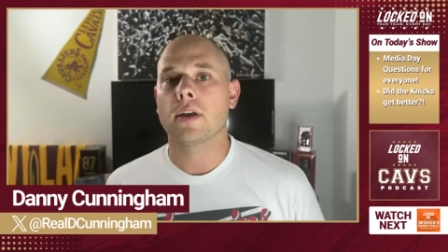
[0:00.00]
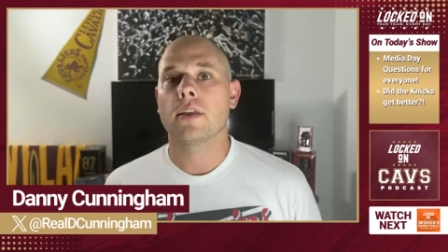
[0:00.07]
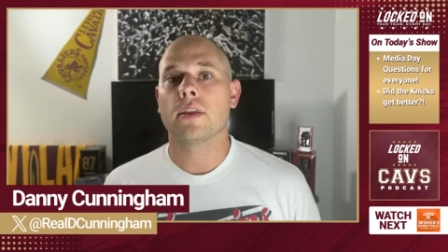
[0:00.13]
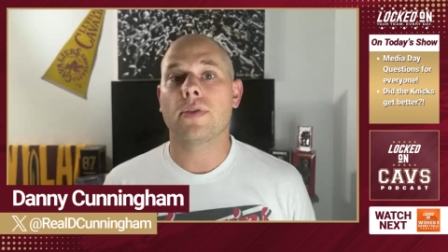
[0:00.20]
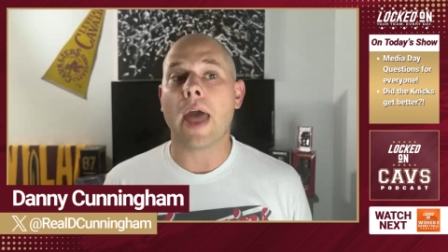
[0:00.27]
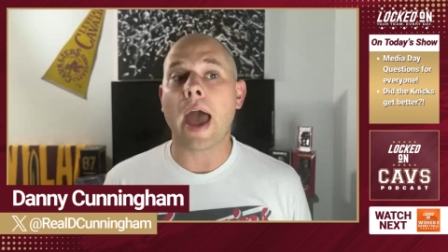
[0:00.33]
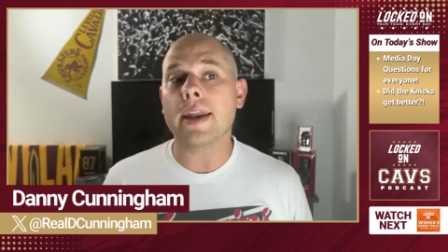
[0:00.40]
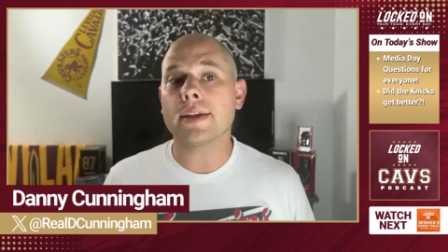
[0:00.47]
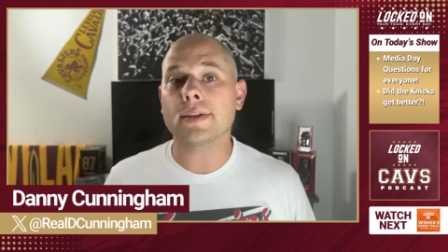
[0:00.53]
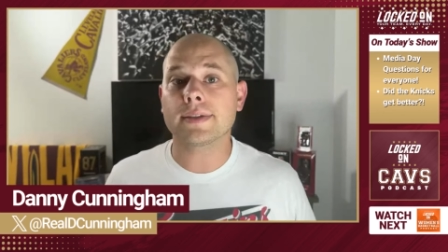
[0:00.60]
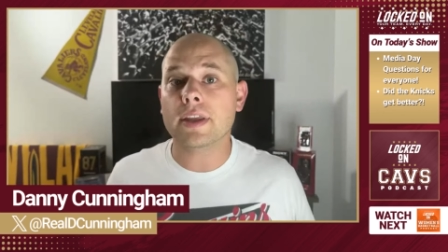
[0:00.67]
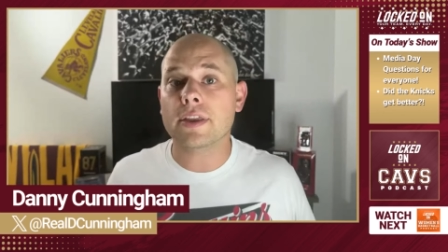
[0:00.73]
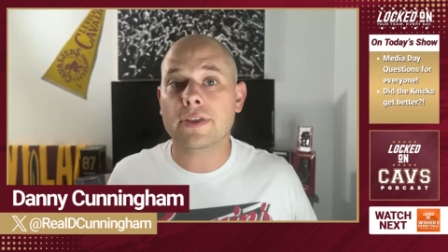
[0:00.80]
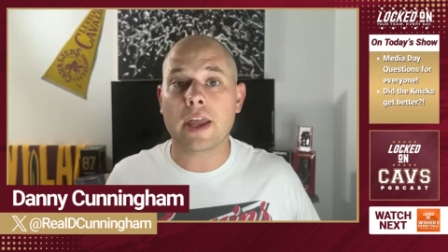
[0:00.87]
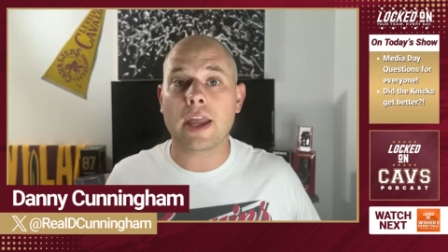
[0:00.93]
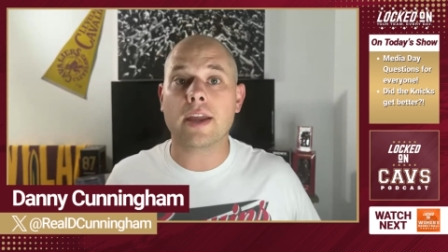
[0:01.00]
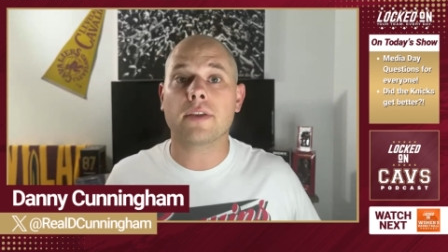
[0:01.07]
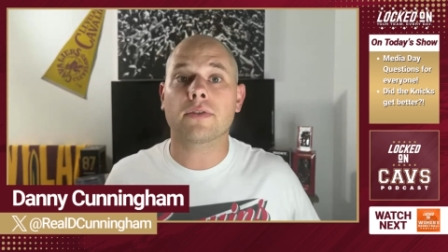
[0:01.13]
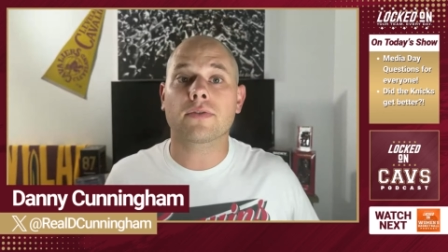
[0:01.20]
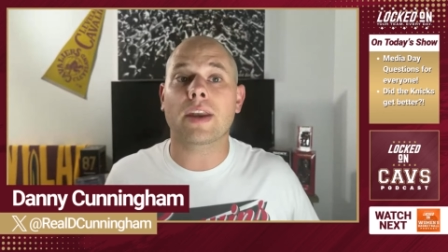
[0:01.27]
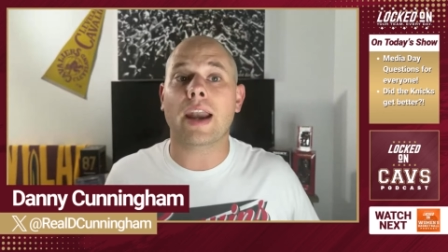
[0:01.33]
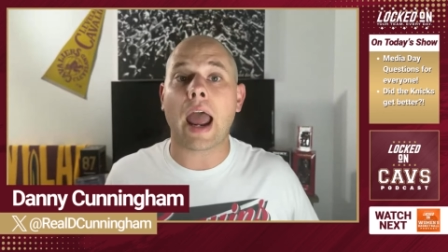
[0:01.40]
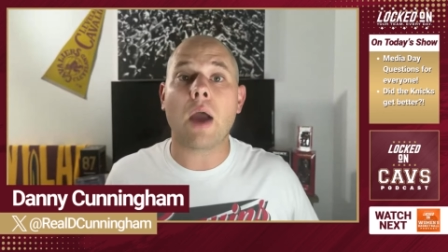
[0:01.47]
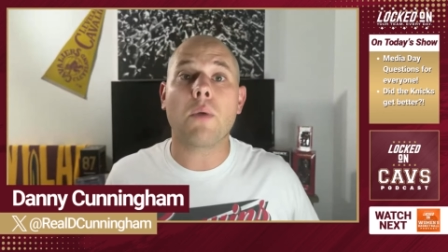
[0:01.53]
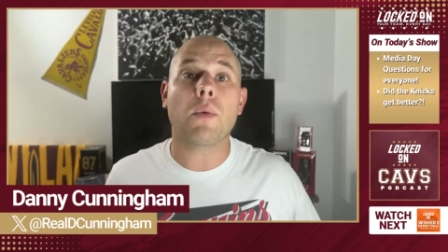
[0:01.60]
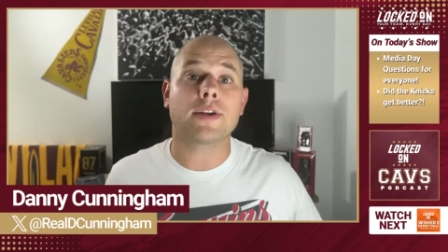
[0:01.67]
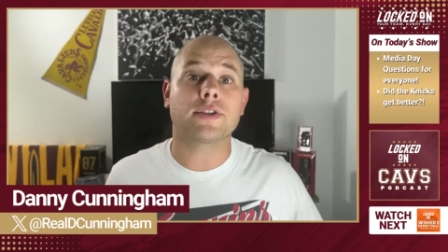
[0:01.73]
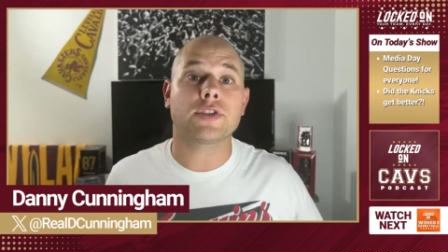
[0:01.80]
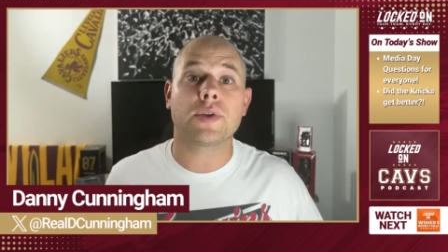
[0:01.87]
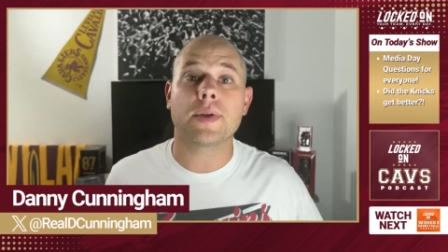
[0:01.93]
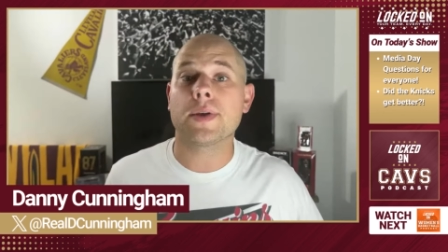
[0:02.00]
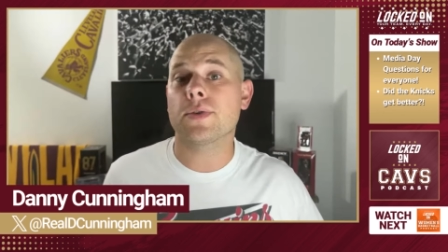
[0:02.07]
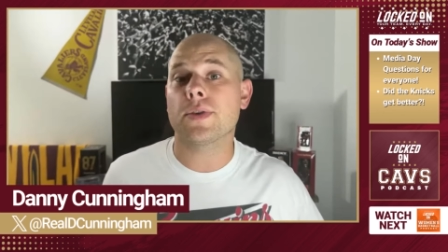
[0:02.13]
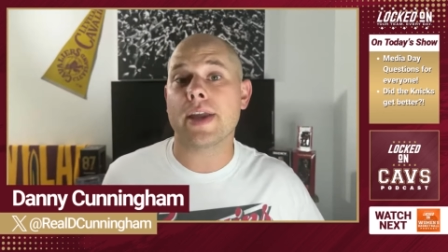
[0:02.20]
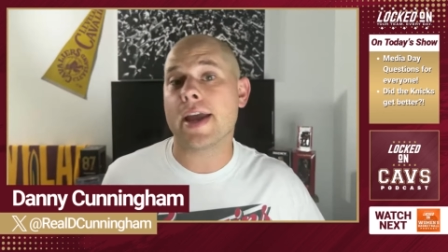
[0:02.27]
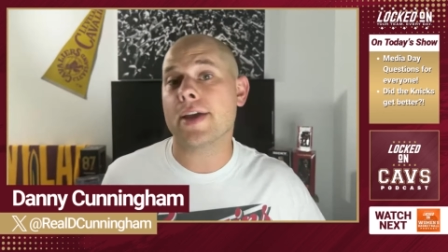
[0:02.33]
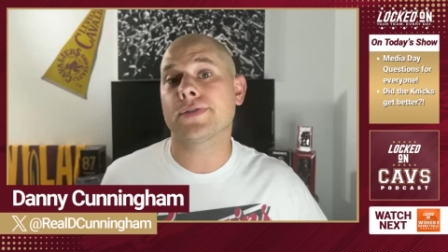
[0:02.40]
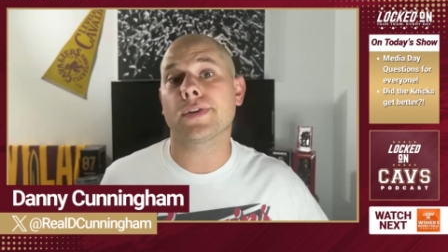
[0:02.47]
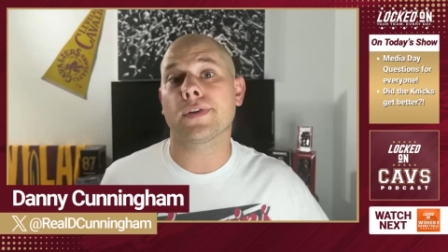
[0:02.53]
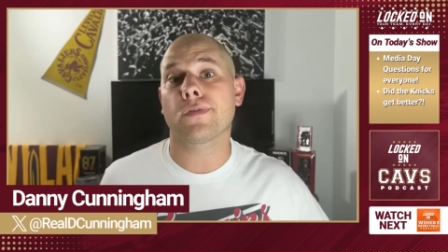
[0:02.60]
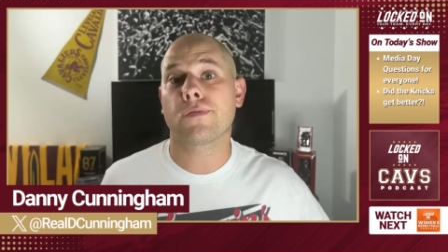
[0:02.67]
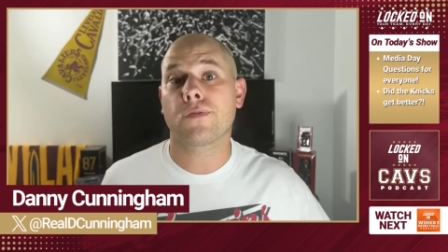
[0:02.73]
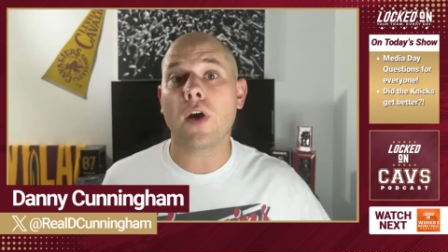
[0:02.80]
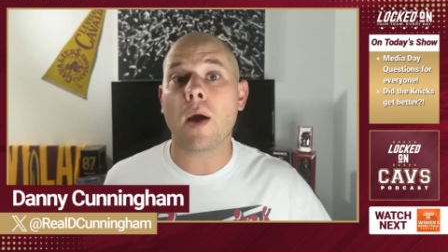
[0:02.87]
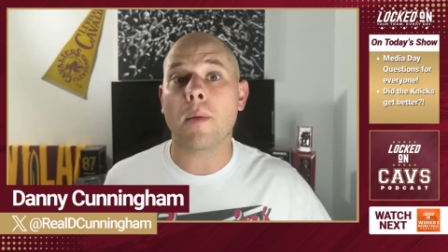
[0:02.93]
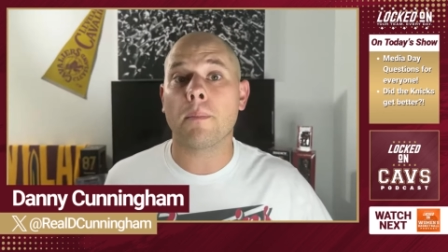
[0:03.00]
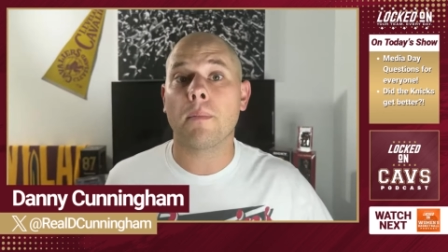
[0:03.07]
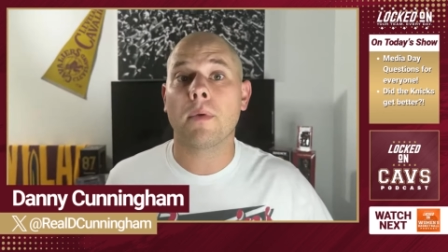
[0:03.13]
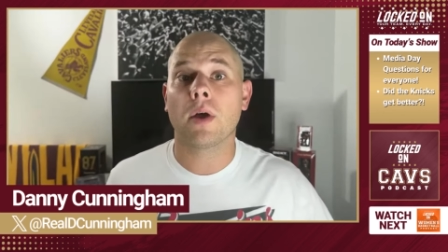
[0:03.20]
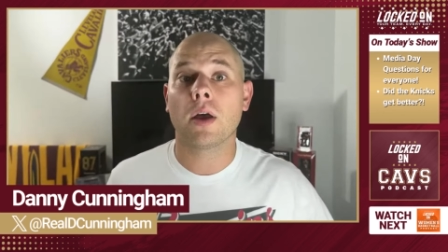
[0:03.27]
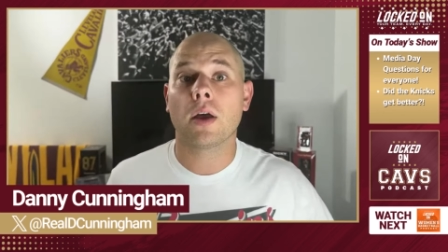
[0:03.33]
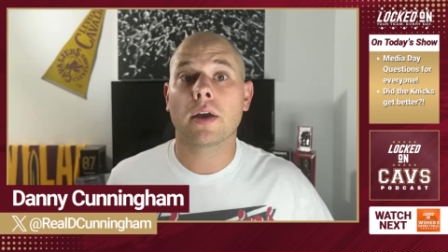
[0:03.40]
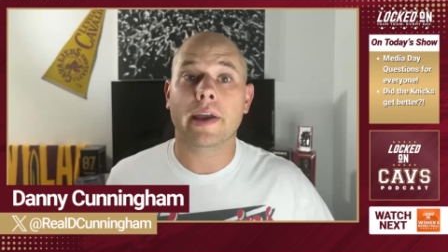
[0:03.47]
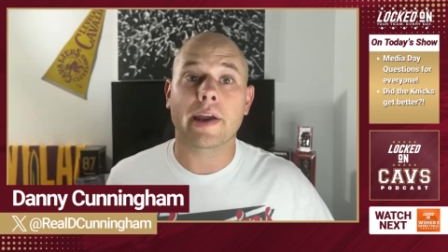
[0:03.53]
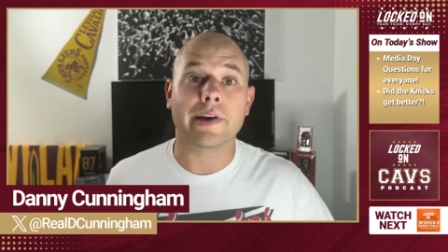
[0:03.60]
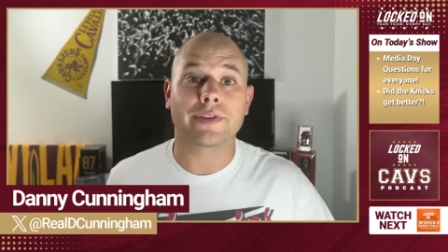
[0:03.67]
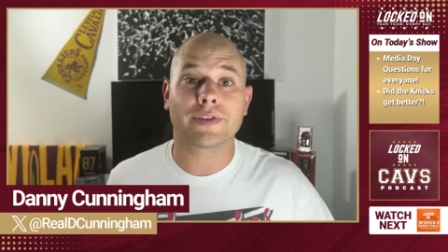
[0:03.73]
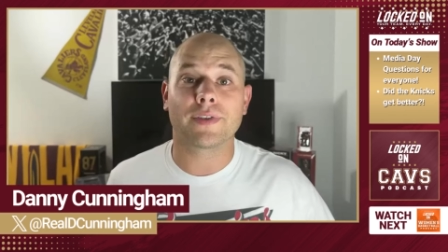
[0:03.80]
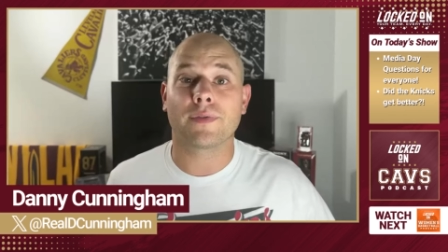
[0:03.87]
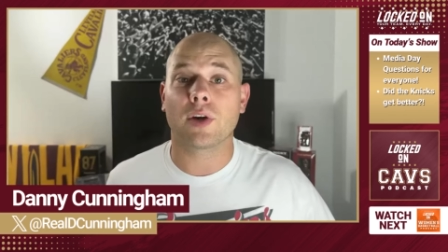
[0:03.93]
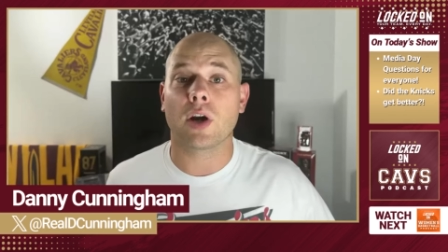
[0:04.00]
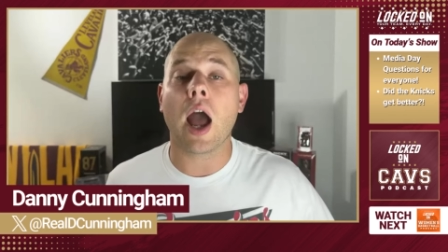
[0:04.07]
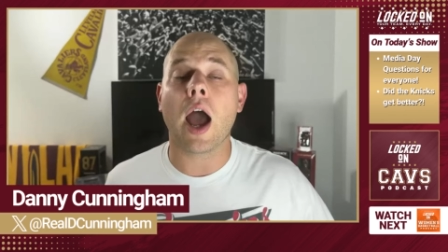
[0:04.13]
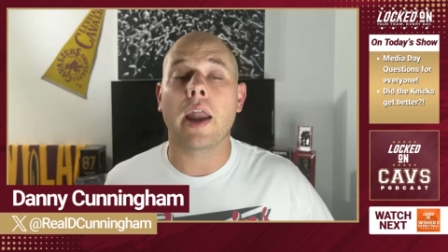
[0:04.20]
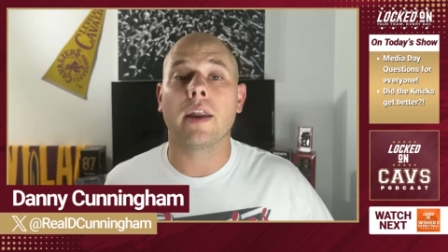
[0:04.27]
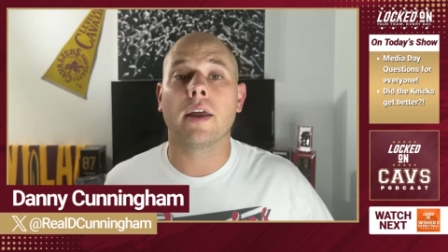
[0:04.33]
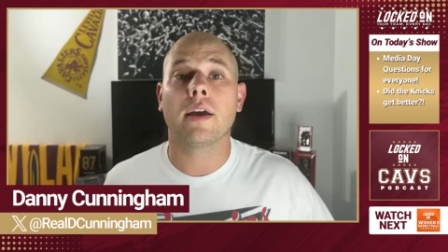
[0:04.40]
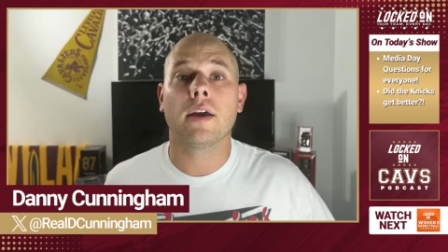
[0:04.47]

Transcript: That is the thing that I want to hear the answer from Caris LeVert on.